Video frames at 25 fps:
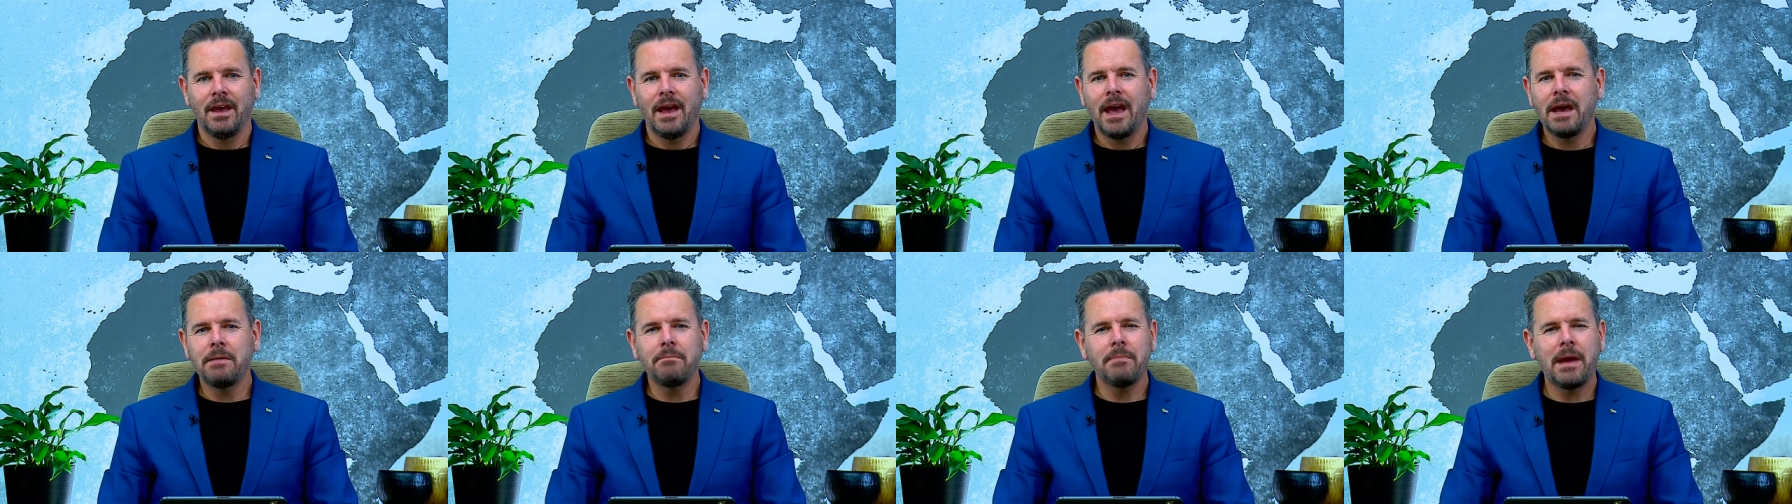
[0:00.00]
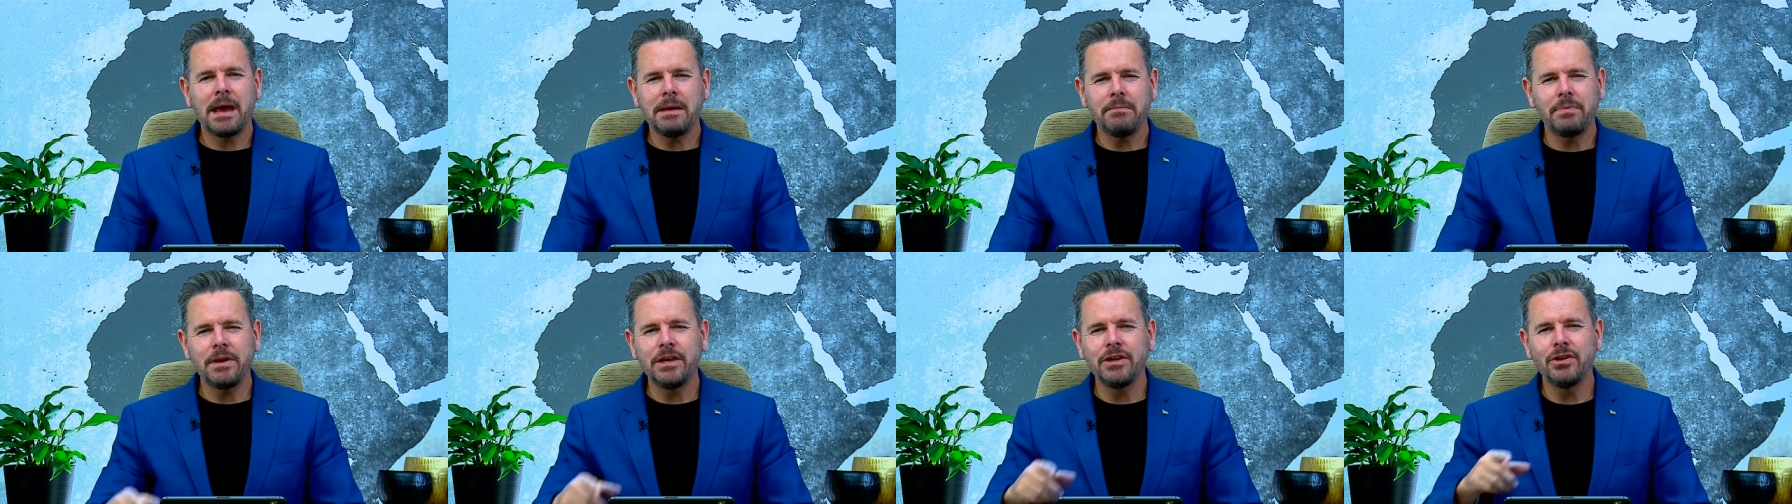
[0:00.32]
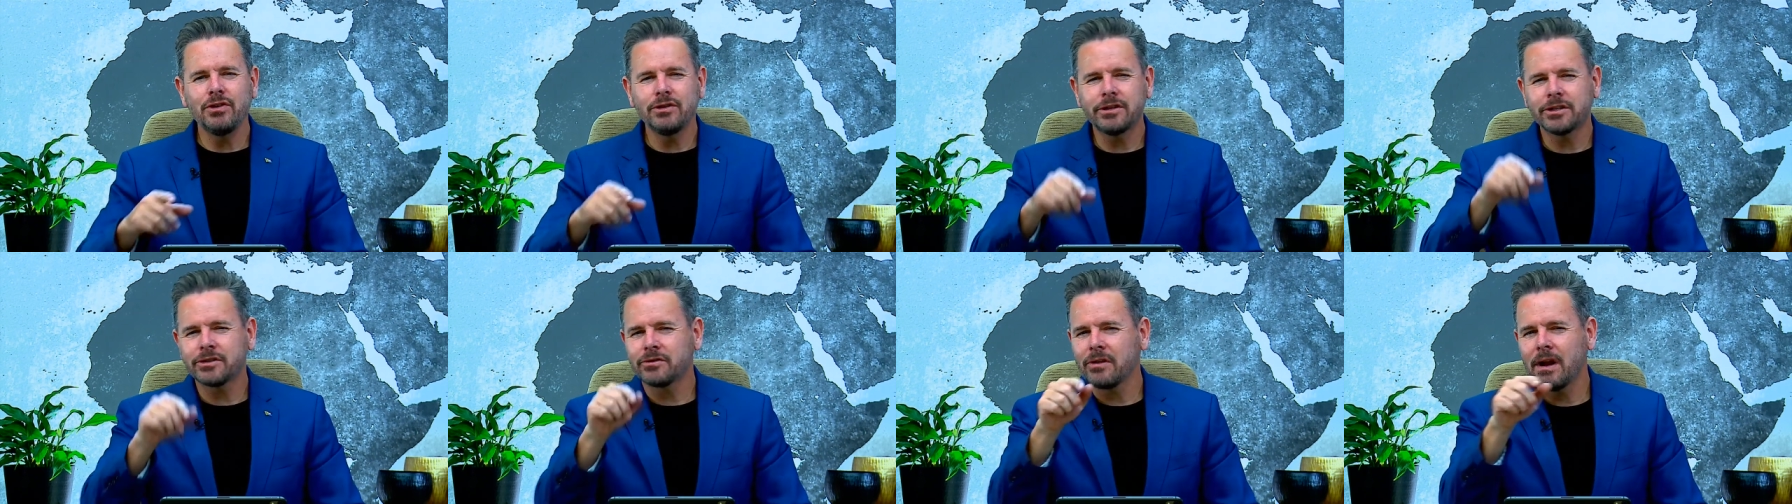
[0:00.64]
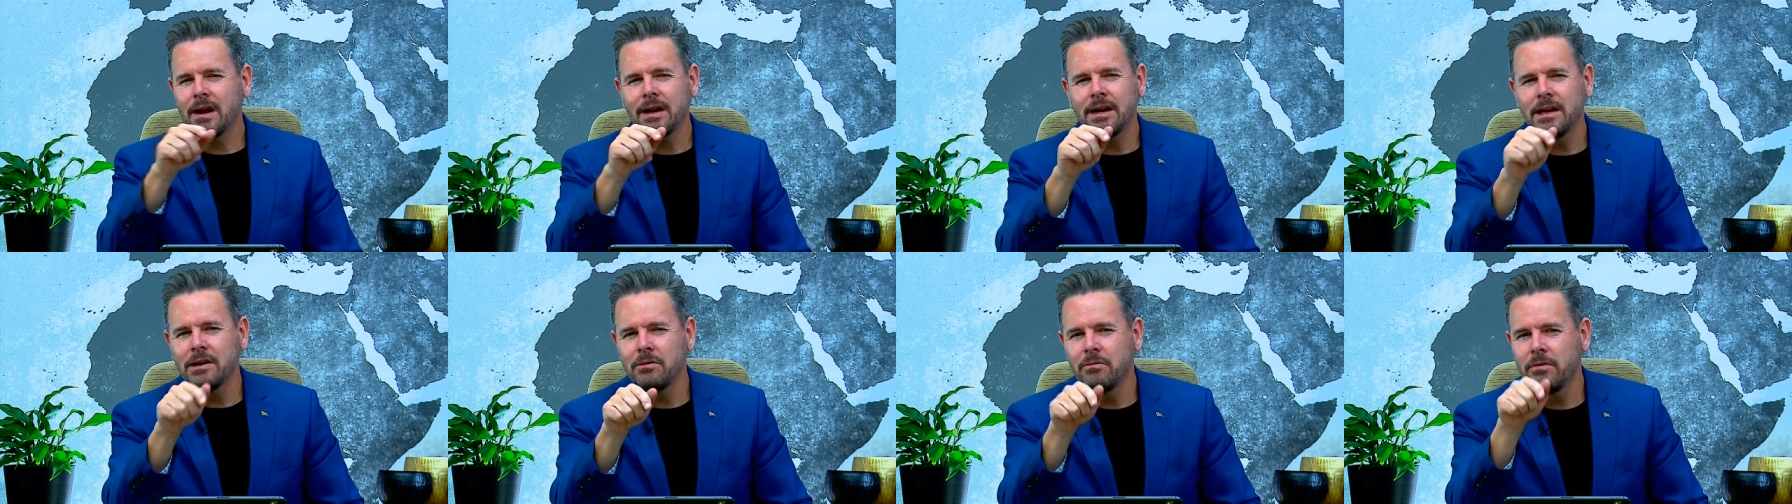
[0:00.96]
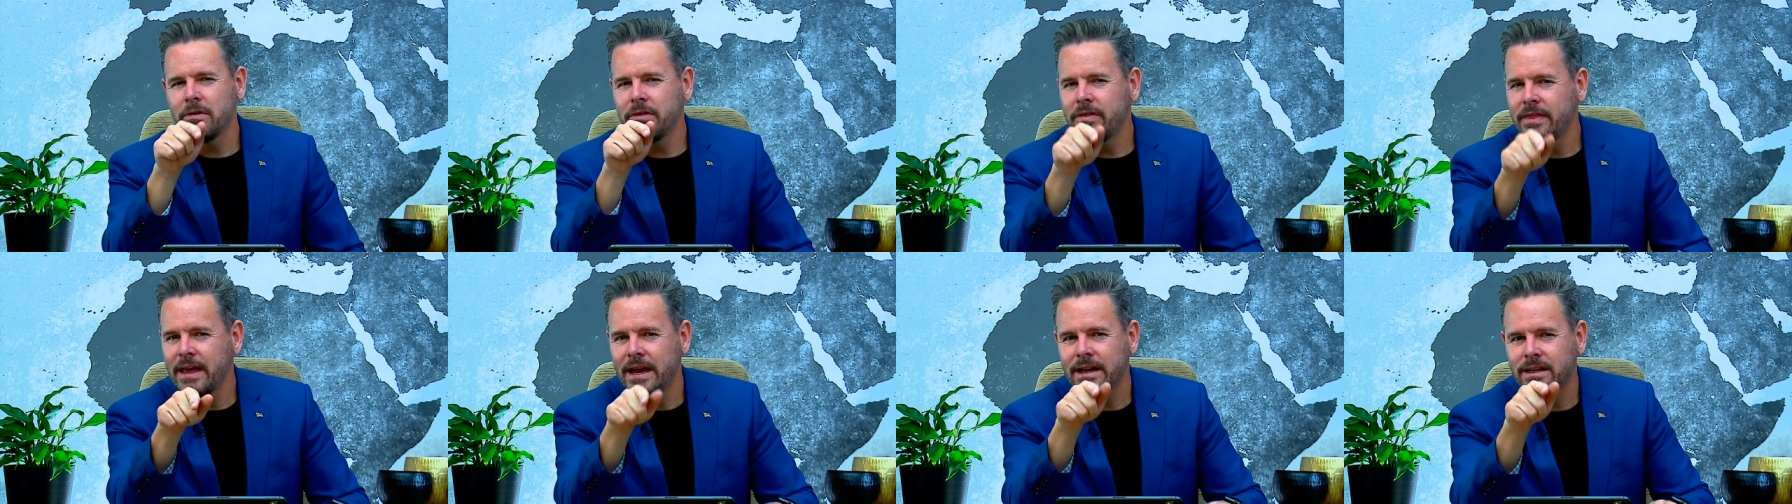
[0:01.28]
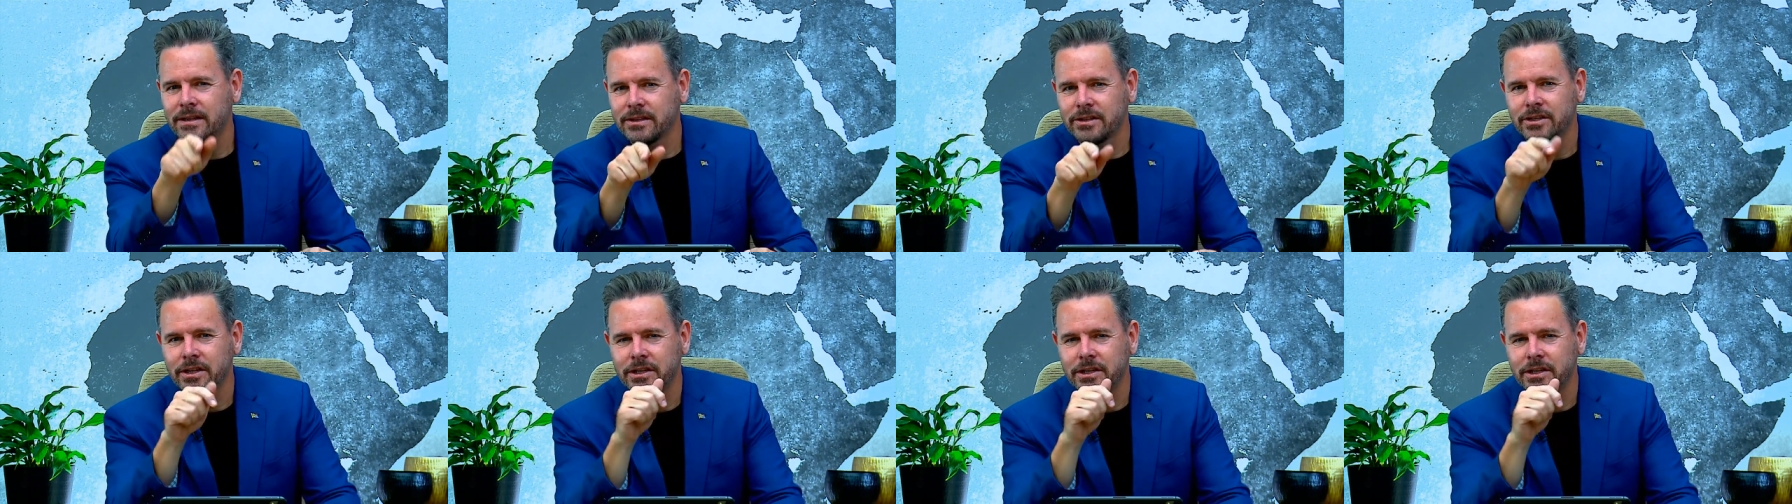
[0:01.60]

And maybe you're struggling with that